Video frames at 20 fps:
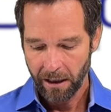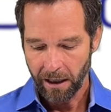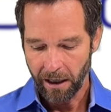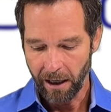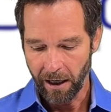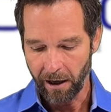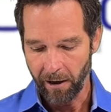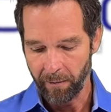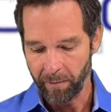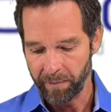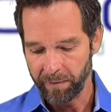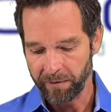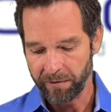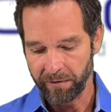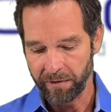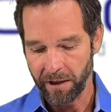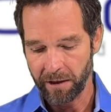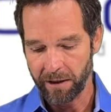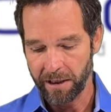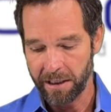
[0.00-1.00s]
Um,
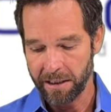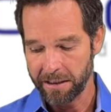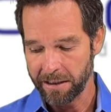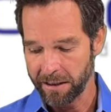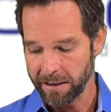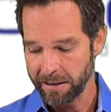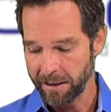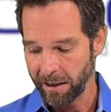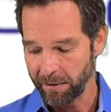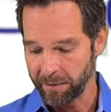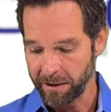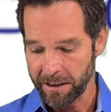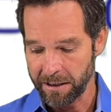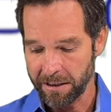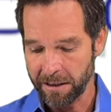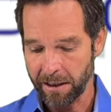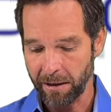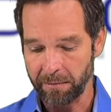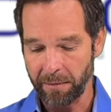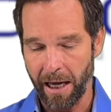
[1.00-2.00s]
very easy to set up.
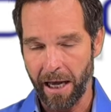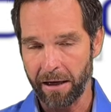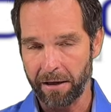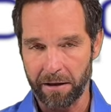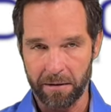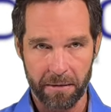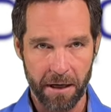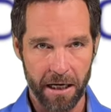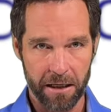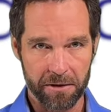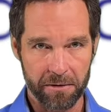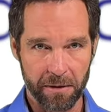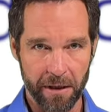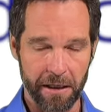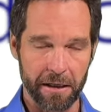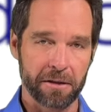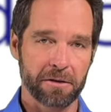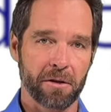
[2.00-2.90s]
These come out of the box ready.